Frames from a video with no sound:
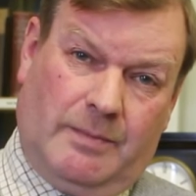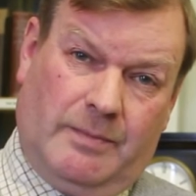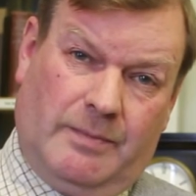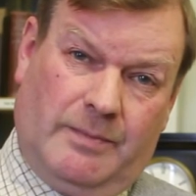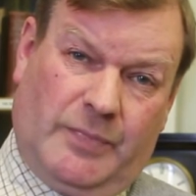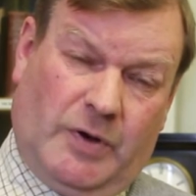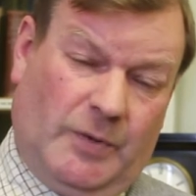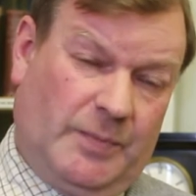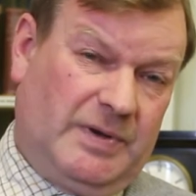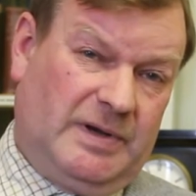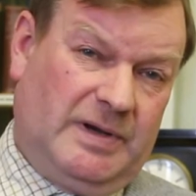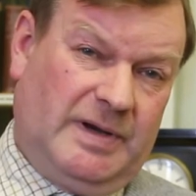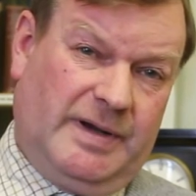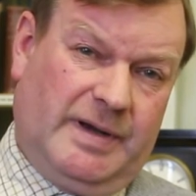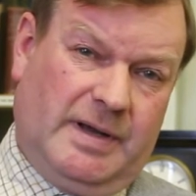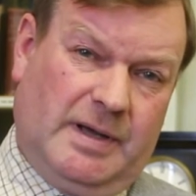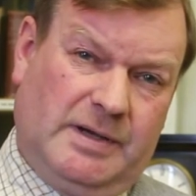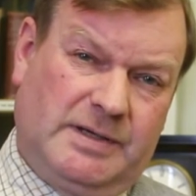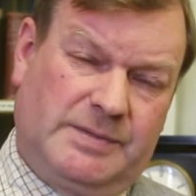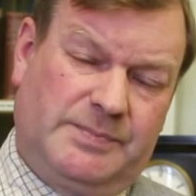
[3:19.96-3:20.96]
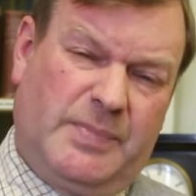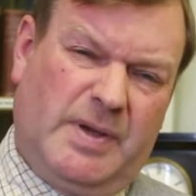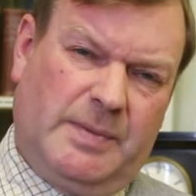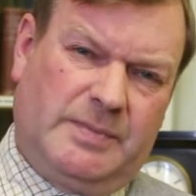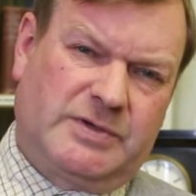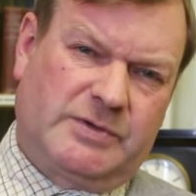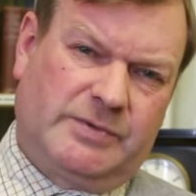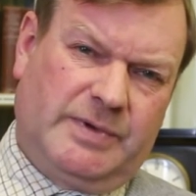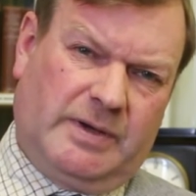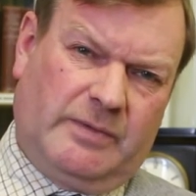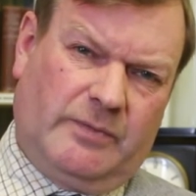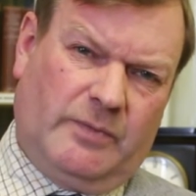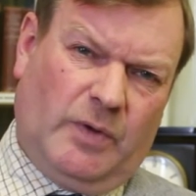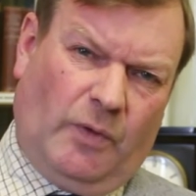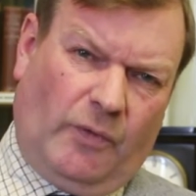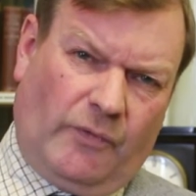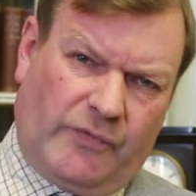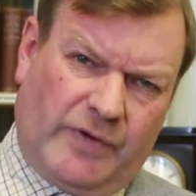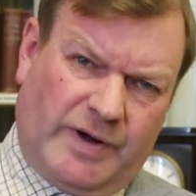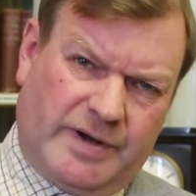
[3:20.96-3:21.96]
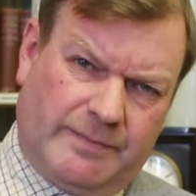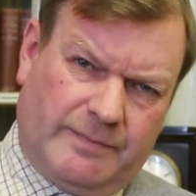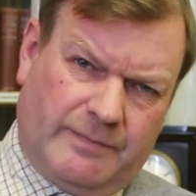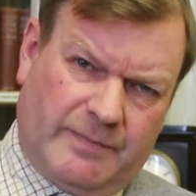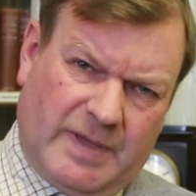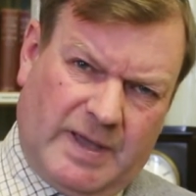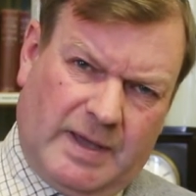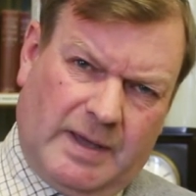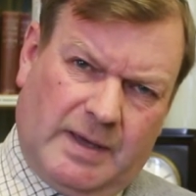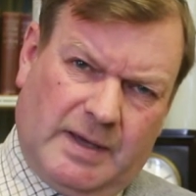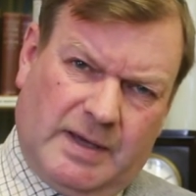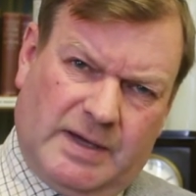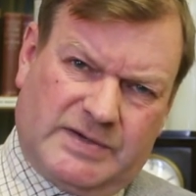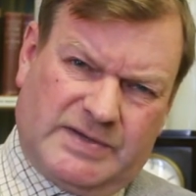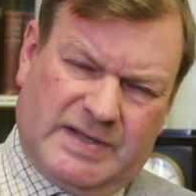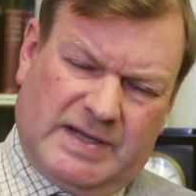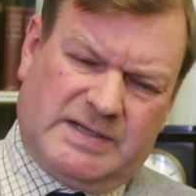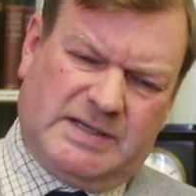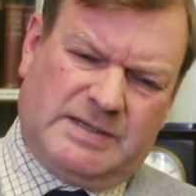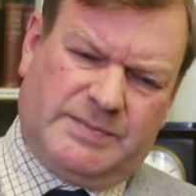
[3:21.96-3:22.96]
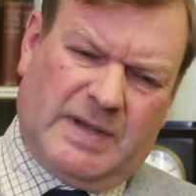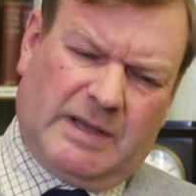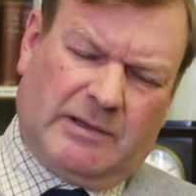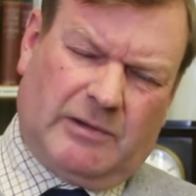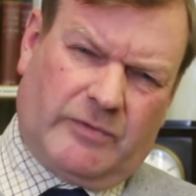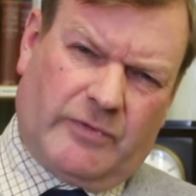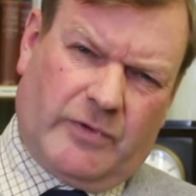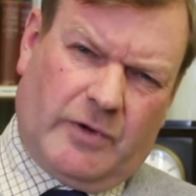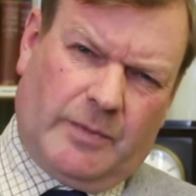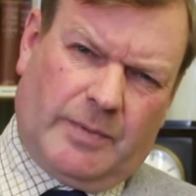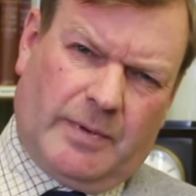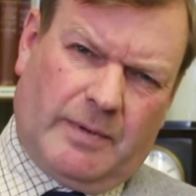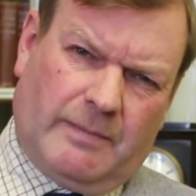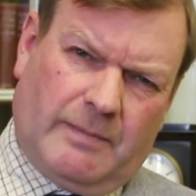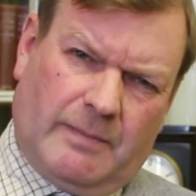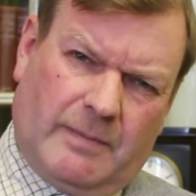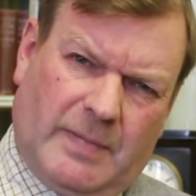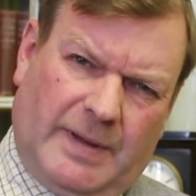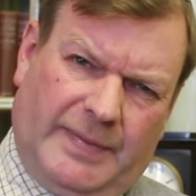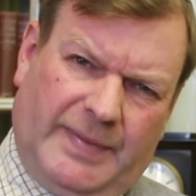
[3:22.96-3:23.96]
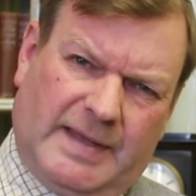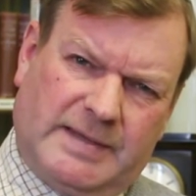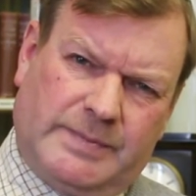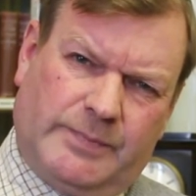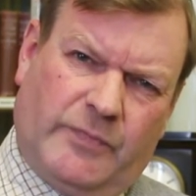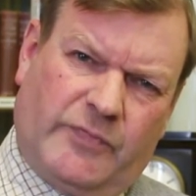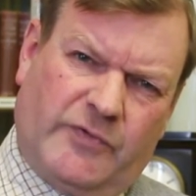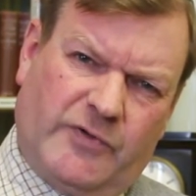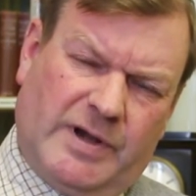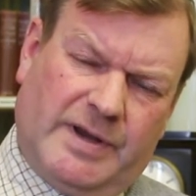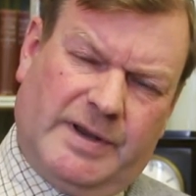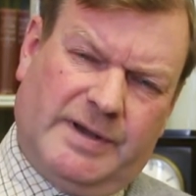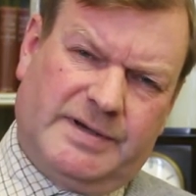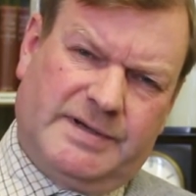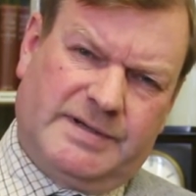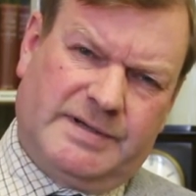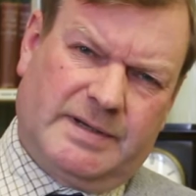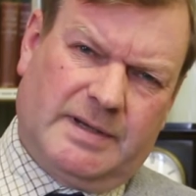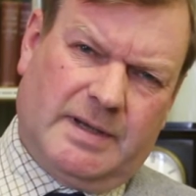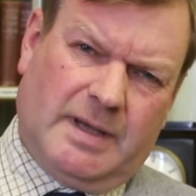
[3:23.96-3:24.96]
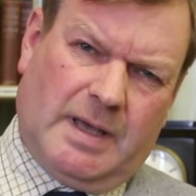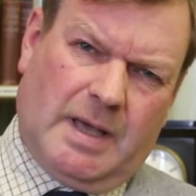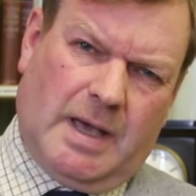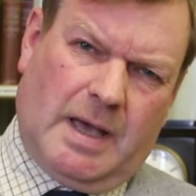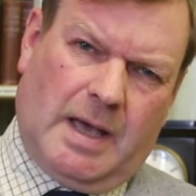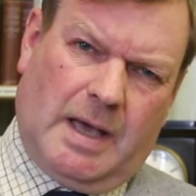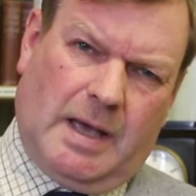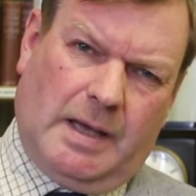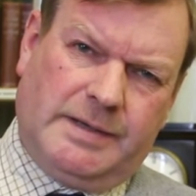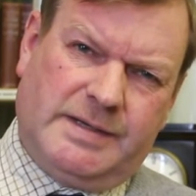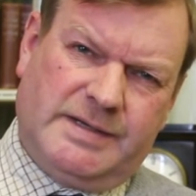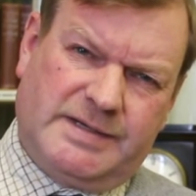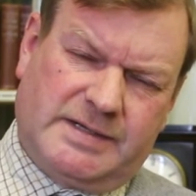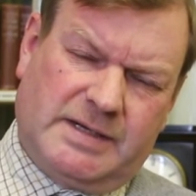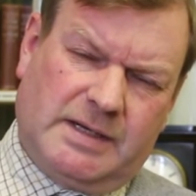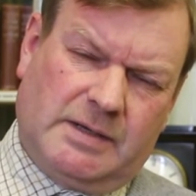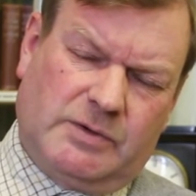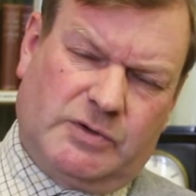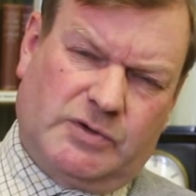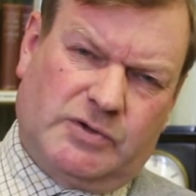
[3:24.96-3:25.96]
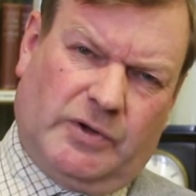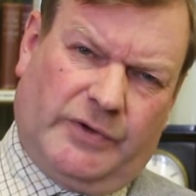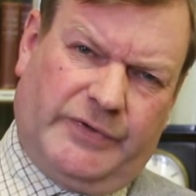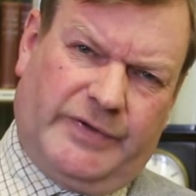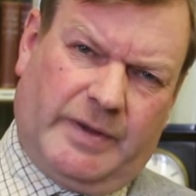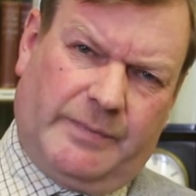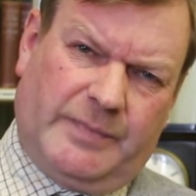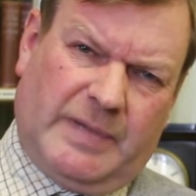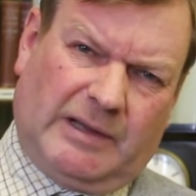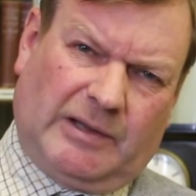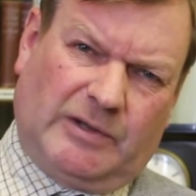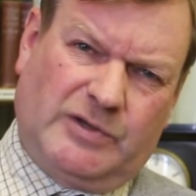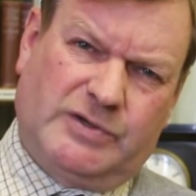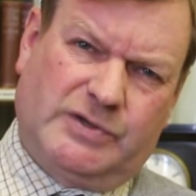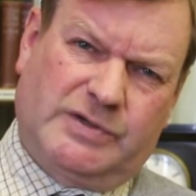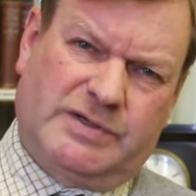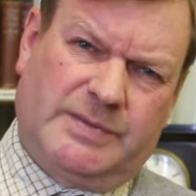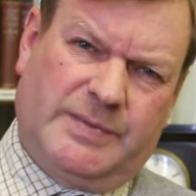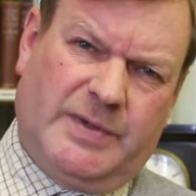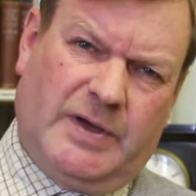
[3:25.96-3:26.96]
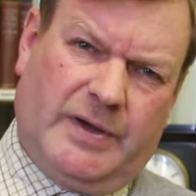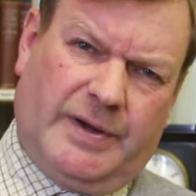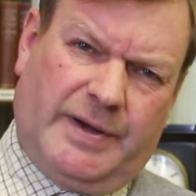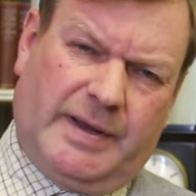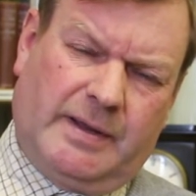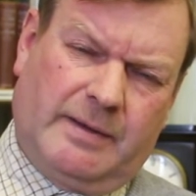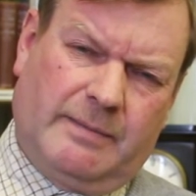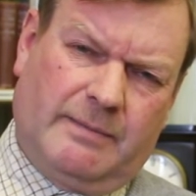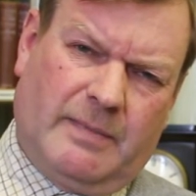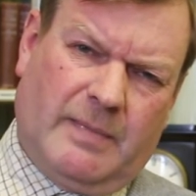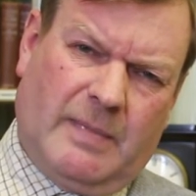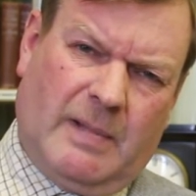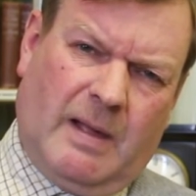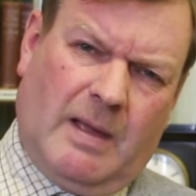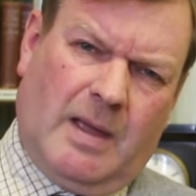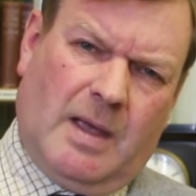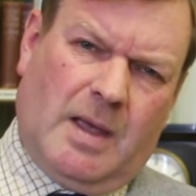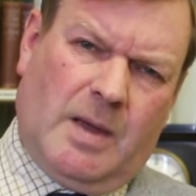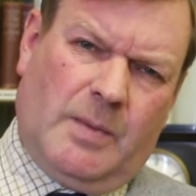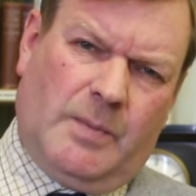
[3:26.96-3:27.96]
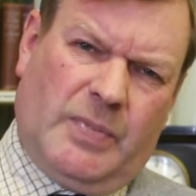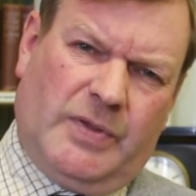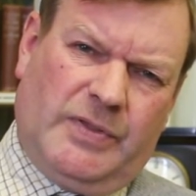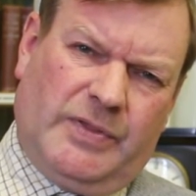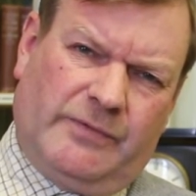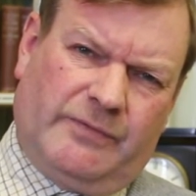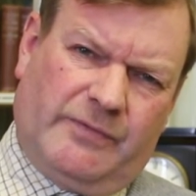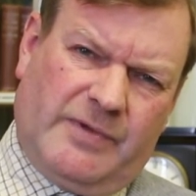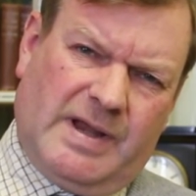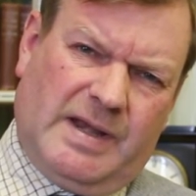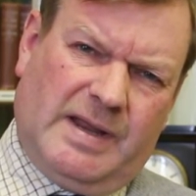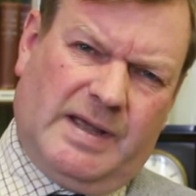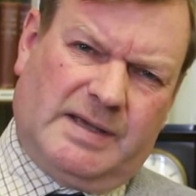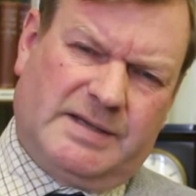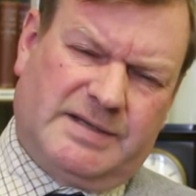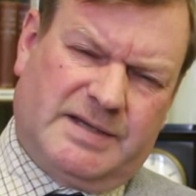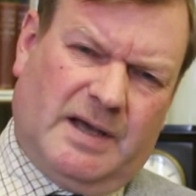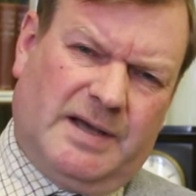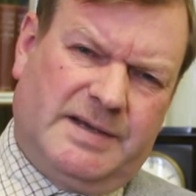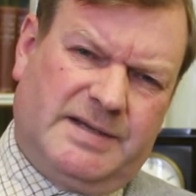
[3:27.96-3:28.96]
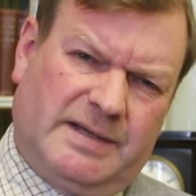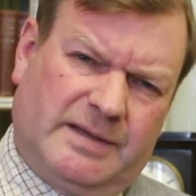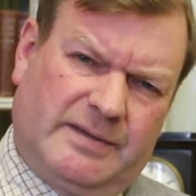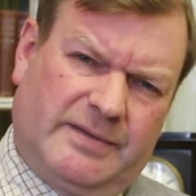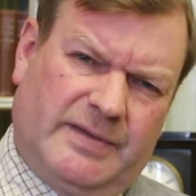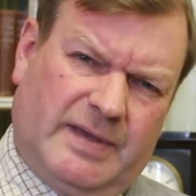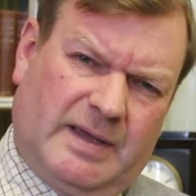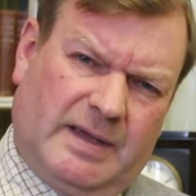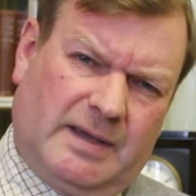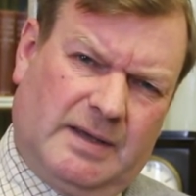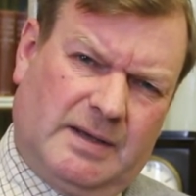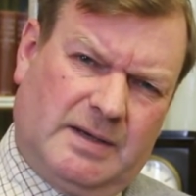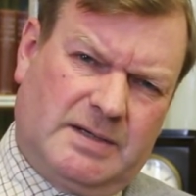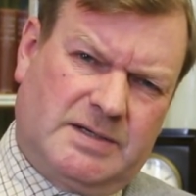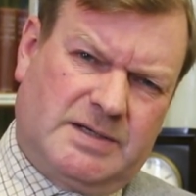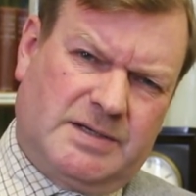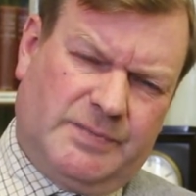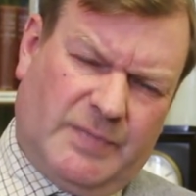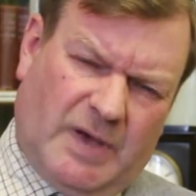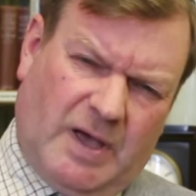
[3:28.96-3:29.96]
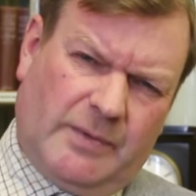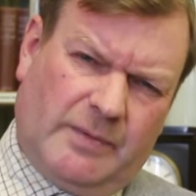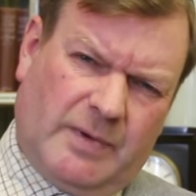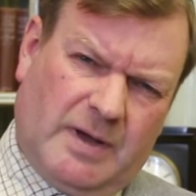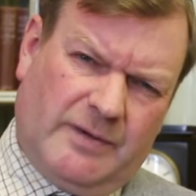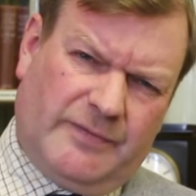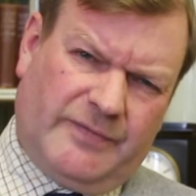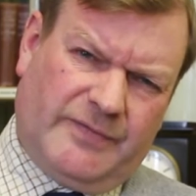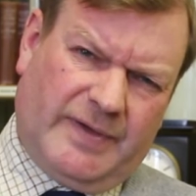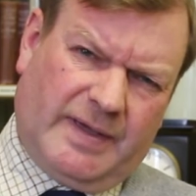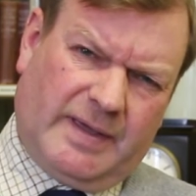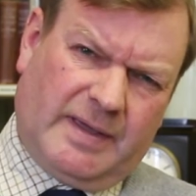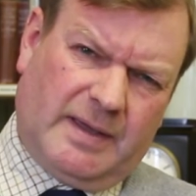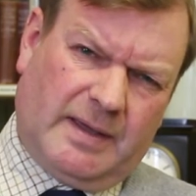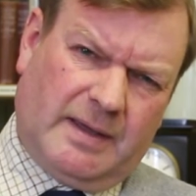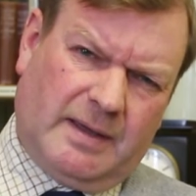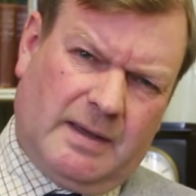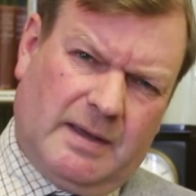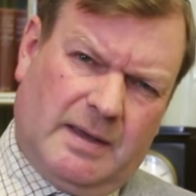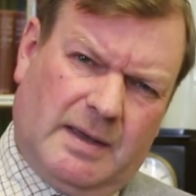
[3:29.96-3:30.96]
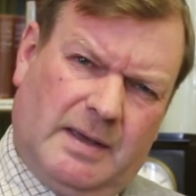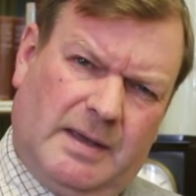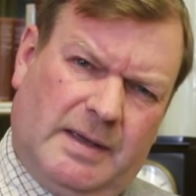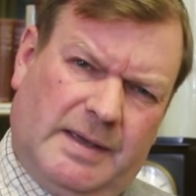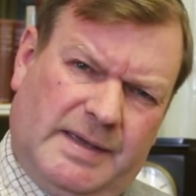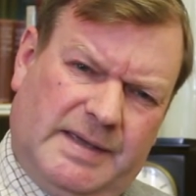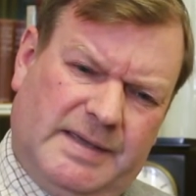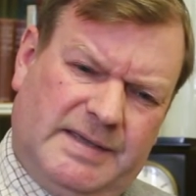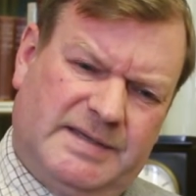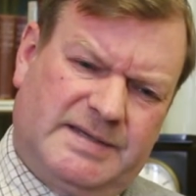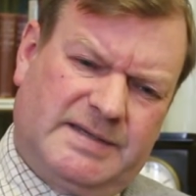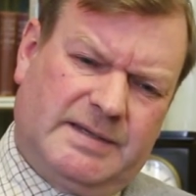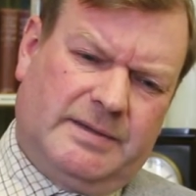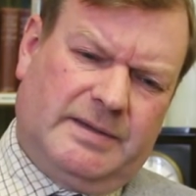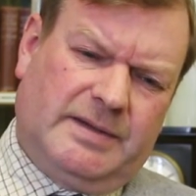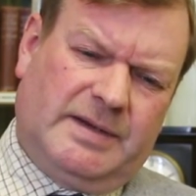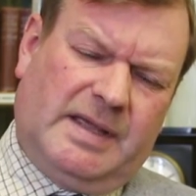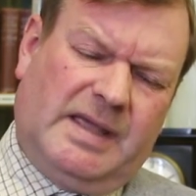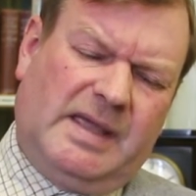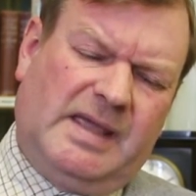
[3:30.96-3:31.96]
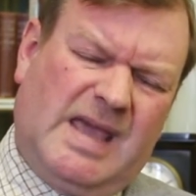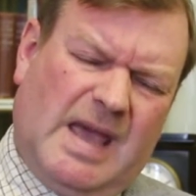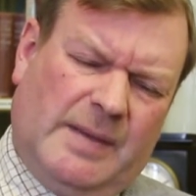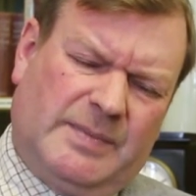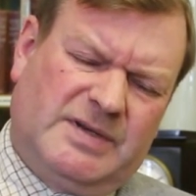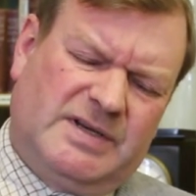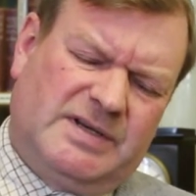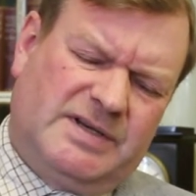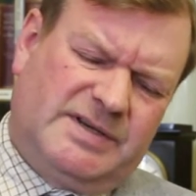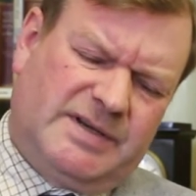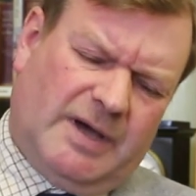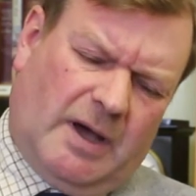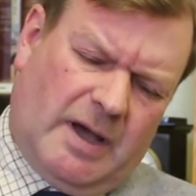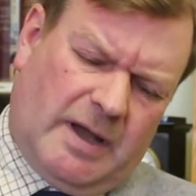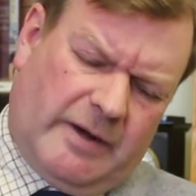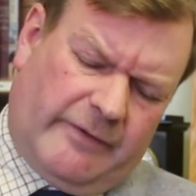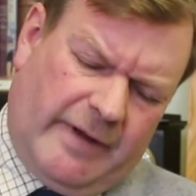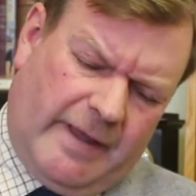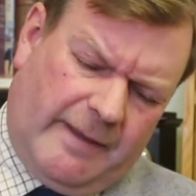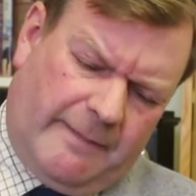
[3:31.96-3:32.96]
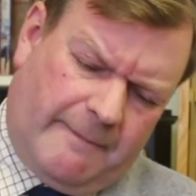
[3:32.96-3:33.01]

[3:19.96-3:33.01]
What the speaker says: popularly known as Pipsqueak and Wilfred. So that's his medal group, and that's brilliant. A Distinguished Conduct Medal took some early. But the really exciting thing, to my way of thinking, is that he kept a diary.